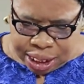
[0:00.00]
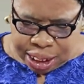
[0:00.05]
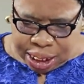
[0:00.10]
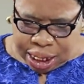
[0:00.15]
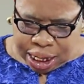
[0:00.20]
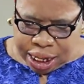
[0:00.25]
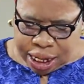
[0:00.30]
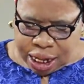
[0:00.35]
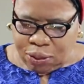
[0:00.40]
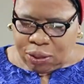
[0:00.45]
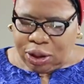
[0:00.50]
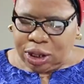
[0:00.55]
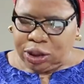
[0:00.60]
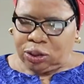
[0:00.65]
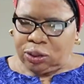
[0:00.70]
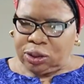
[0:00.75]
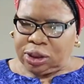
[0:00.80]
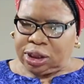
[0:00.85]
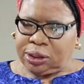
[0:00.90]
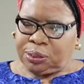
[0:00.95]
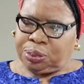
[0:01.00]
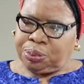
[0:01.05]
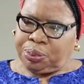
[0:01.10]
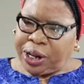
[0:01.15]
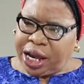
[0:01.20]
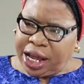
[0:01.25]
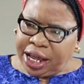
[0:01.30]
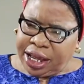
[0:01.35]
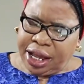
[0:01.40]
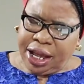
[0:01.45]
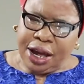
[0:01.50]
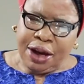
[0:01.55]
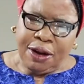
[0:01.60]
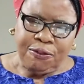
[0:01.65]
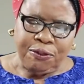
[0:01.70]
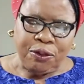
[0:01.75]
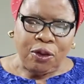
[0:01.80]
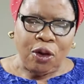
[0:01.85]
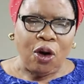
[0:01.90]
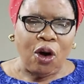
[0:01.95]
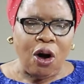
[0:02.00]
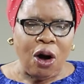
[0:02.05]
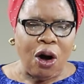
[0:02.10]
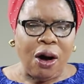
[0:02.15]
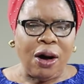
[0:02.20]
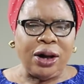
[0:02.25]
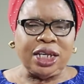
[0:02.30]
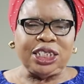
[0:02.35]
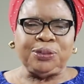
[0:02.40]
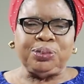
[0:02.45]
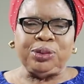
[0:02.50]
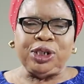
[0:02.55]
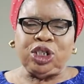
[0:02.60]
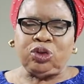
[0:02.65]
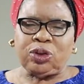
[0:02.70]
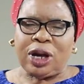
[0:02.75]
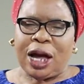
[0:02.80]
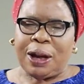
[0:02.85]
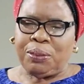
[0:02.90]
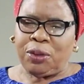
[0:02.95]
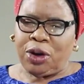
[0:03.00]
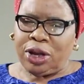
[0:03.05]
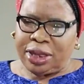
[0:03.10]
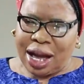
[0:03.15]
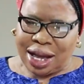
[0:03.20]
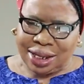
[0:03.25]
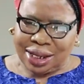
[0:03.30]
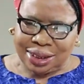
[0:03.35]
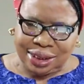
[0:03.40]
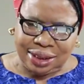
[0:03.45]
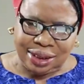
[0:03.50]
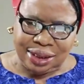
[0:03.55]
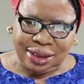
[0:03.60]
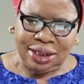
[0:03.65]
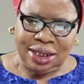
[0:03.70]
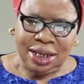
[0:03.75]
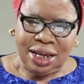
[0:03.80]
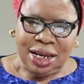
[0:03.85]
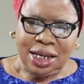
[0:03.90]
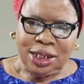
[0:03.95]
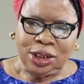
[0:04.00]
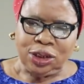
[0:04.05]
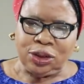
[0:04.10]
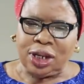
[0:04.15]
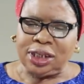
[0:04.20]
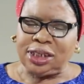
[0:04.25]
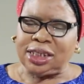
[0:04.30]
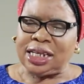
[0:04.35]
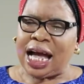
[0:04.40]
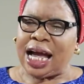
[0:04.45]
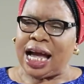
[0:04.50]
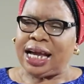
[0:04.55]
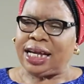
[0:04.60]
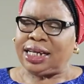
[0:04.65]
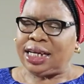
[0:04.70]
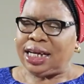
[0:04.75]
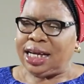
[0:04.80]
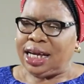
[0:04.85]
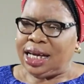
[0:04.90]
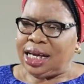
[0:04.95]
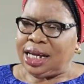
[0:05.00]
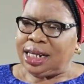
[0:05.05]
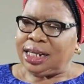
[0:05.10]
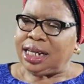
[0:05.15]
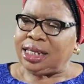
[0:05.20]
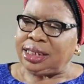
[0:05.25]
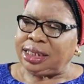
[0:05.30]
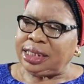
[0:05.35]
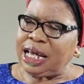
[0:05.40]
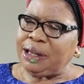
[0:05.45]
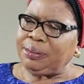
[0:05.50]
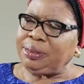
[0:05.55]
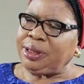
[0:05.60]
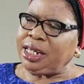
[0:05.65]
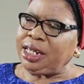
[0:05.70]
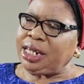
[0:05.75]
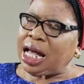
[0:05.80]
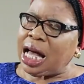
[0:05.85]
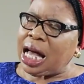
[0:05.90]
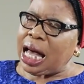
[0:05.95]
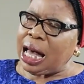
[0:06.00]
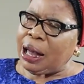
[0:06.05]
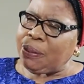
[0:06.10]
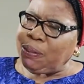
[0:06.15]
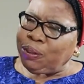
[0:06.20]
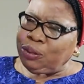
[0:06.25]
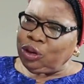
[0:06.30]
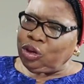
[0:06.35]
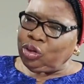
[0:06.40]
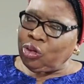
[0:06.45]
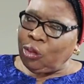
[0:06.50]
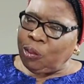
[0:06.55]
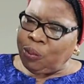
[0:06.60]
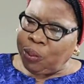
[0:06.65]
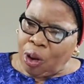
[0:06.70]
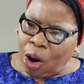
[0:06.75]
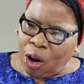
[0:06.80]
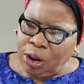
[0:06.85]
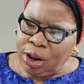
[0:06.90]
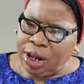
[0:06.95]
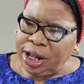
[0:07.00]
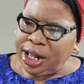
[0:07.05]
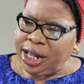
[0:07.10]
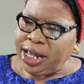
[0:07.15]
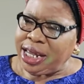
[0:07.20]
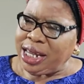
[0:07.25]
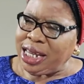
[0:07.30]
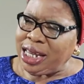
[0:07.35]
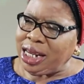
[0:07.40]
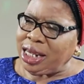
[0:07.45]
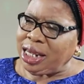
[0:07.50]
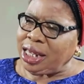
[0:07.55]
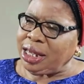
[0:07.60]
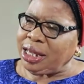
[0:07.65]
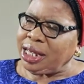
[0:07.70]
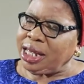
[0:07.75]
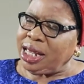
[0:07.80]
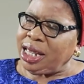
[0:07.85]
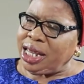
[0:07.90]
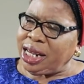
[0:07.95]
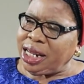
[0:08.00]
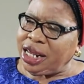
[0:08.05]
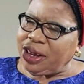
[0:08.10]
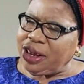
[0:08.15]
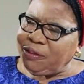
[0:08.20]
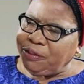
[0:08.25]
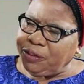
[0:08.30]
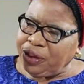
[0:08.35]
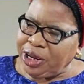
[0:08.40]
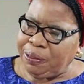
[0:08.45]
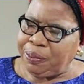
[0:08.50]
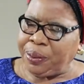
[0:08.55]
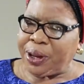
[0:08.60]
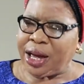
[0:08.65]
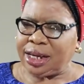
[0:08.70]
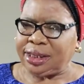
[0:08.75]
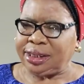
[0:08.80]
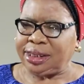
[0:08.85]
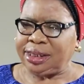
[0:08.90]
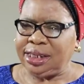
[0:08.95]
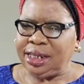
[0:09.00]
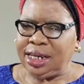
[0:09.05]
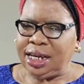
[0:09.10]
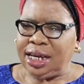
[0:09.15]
And I want to pray for all spiritual mothers, just like the same thing that happens to Paul in the Philippians.